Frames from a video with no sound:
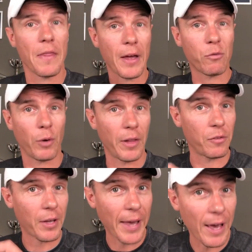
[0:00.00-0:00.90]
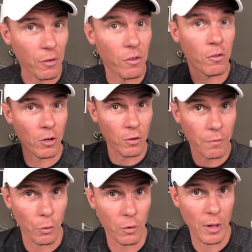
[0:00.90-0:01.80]
that's why there's the counts, so you
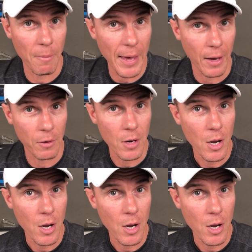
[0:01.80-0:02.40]
filter them out.